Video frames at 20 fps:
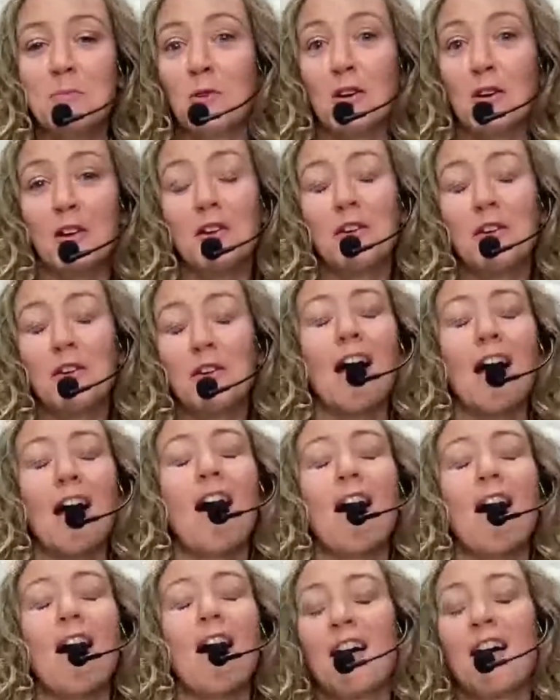or a good
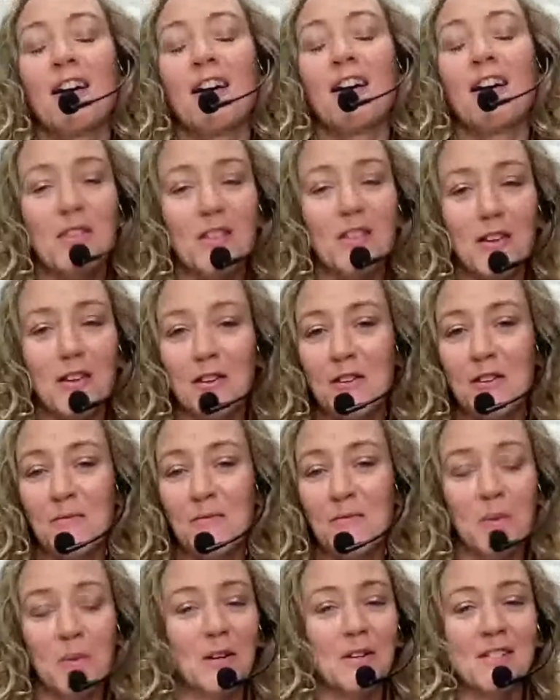hug with a good
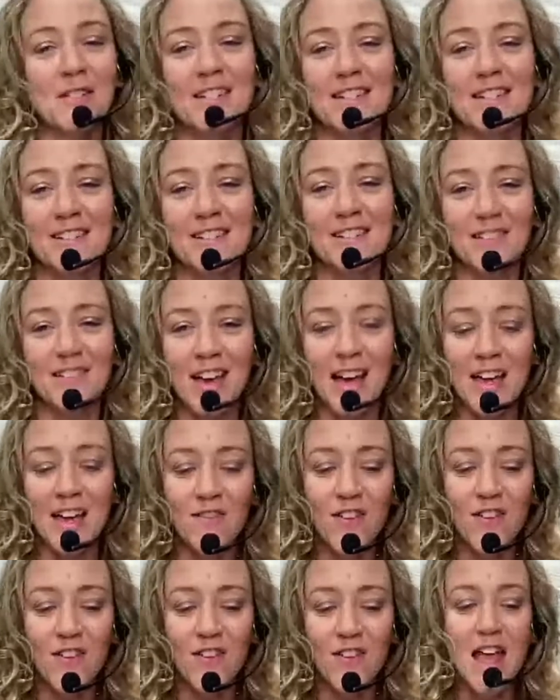person in your life,